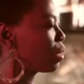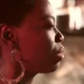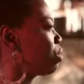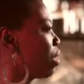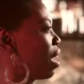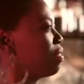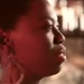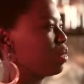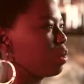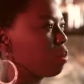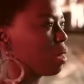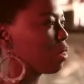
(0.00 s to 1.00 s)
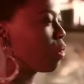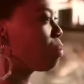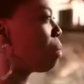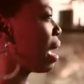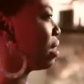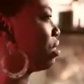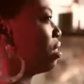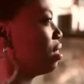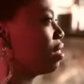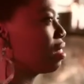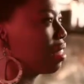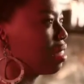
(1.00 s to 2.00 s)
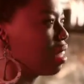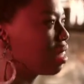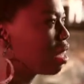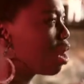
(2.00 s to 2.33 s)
drives you, what are your passions, and